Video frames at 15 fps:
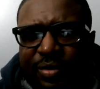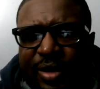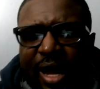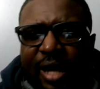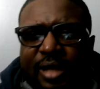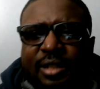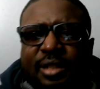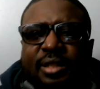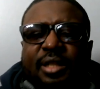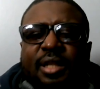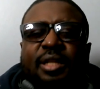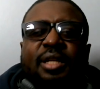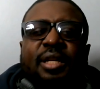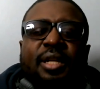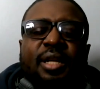Dak's
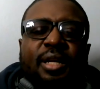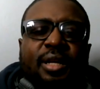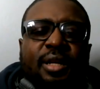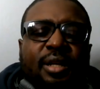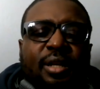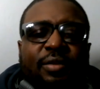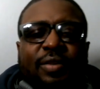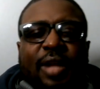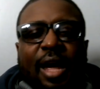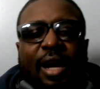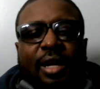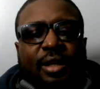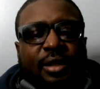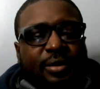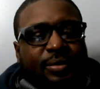extended and if Dak
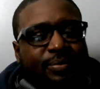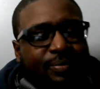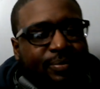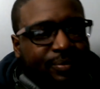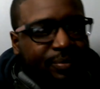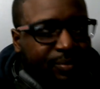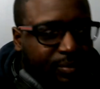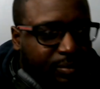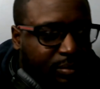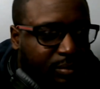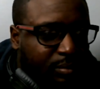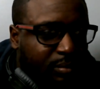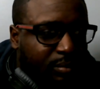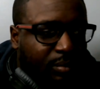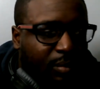can
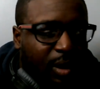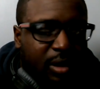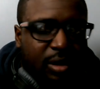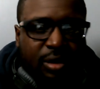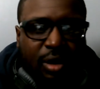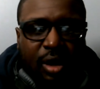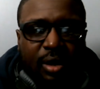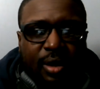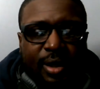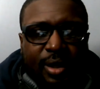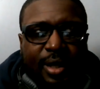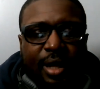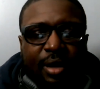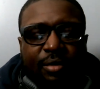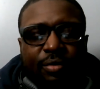start looking
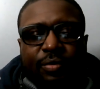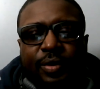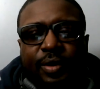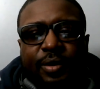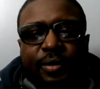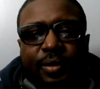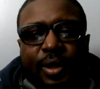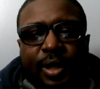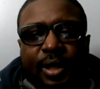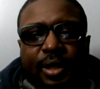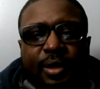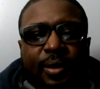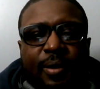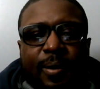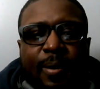downfield
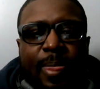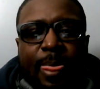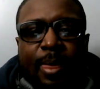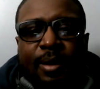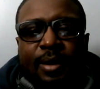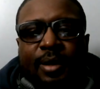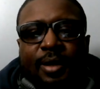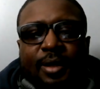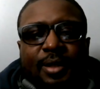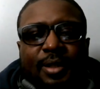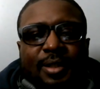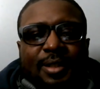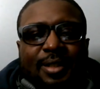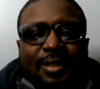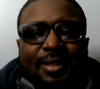and
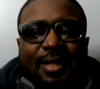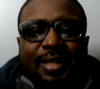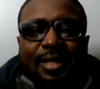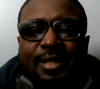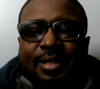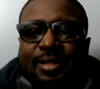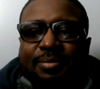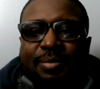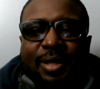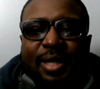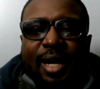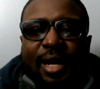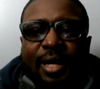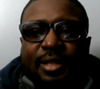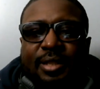get his
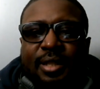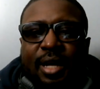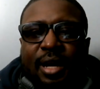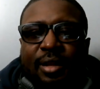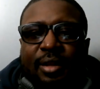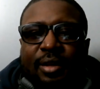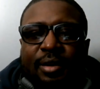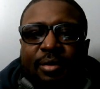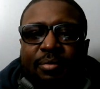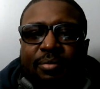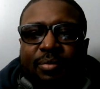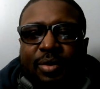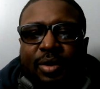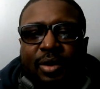mechanics together, and